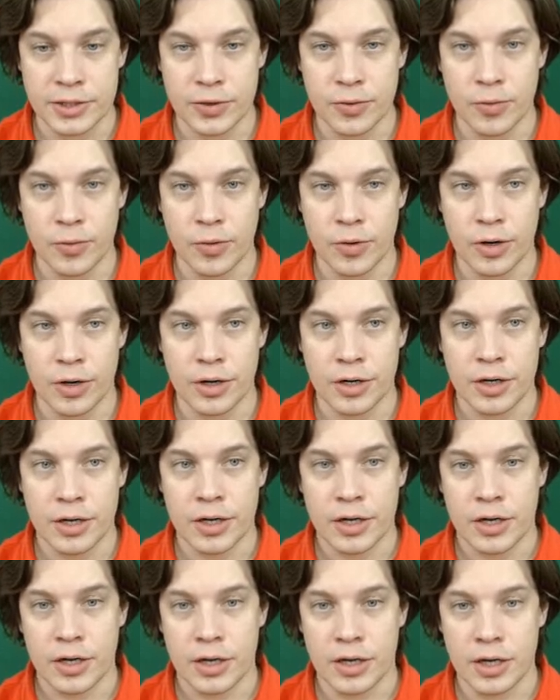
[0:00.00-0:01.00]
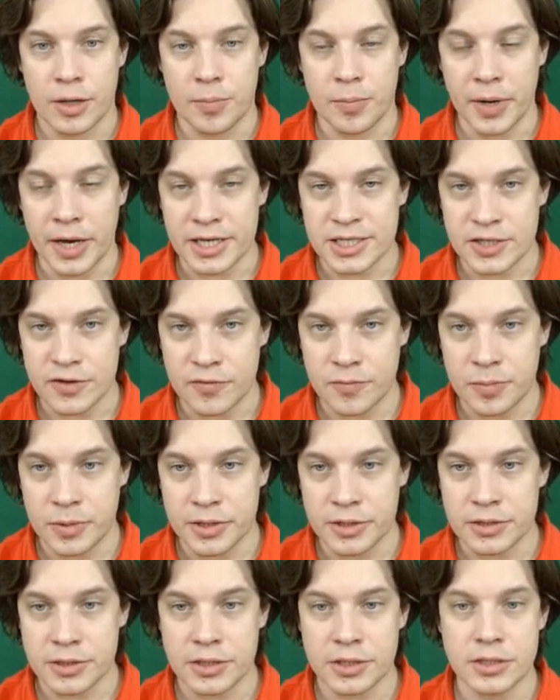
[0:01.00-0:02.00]
your passive
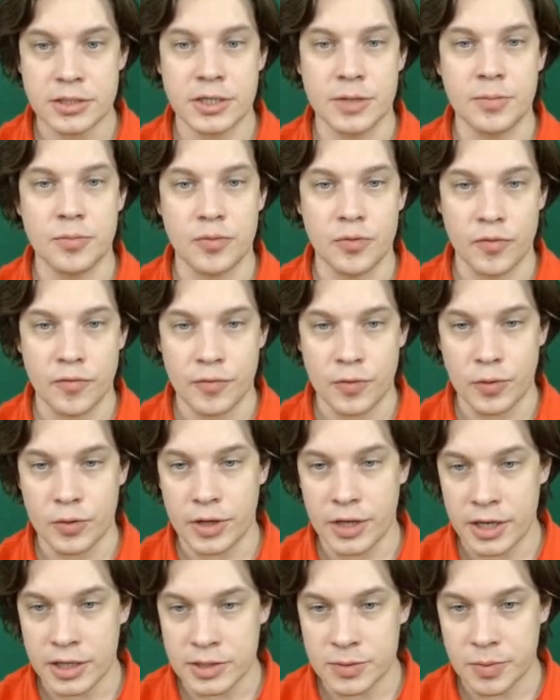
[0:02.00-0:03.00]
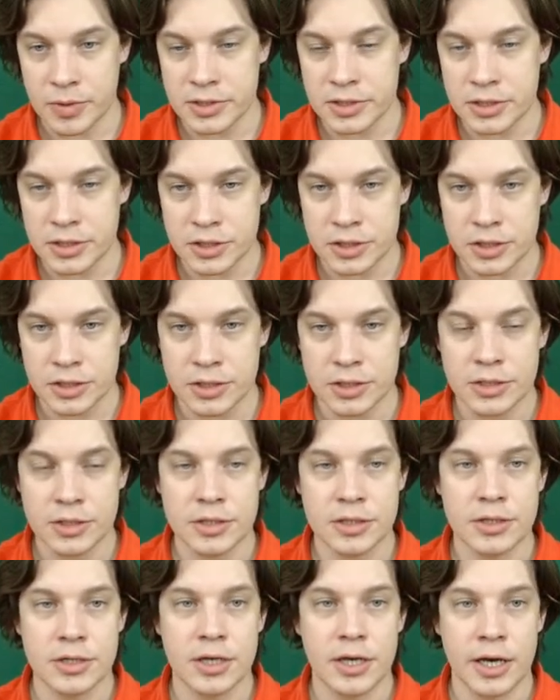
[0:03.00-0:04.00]
pieces, improve your king's position,
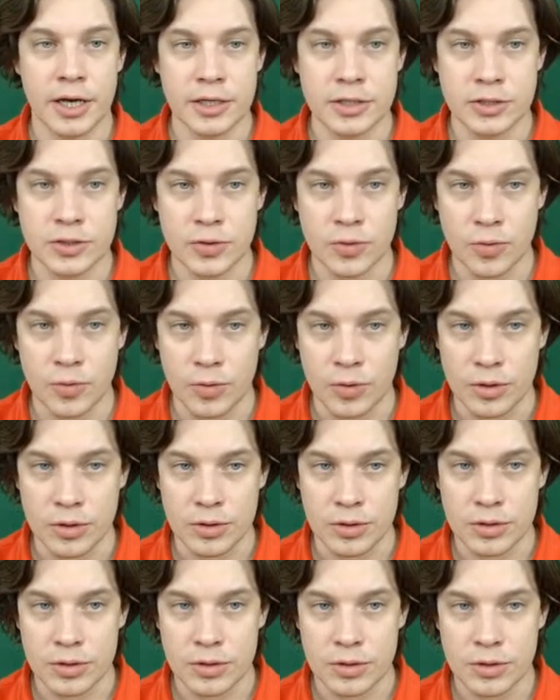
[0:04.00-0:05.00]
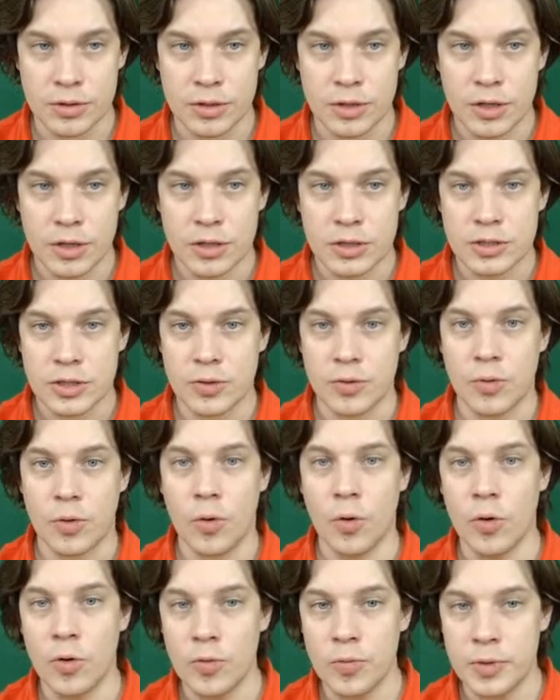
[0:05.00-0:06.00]
and so on. So
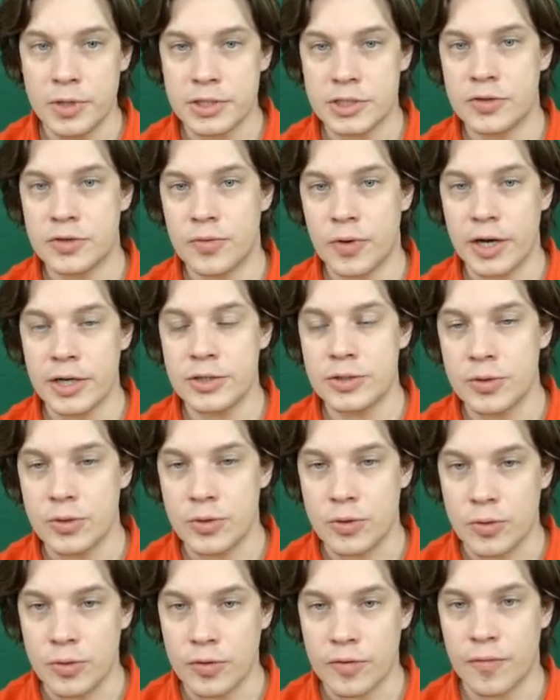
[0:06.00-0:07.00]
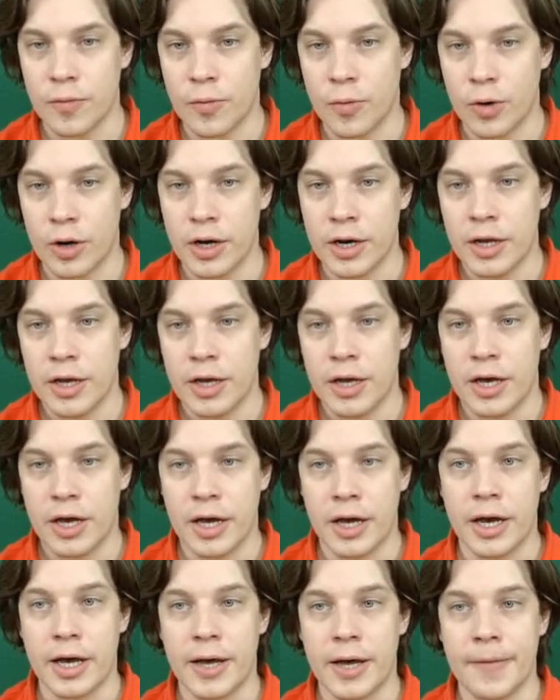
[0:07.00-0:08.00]
always try to look for
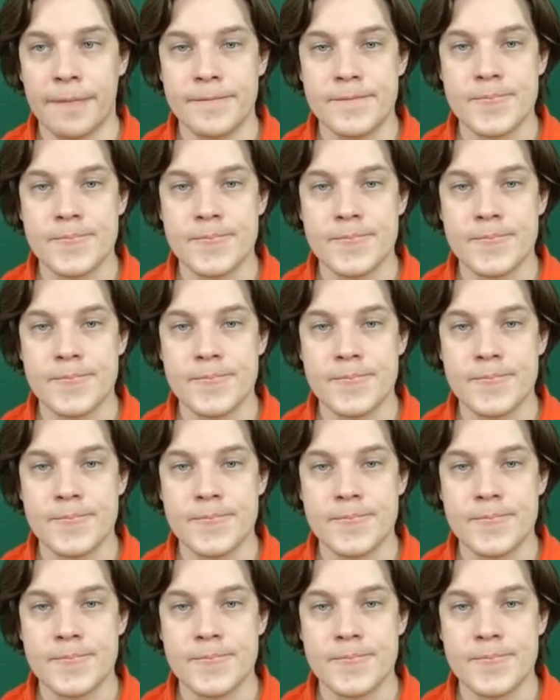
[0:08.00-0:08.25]
your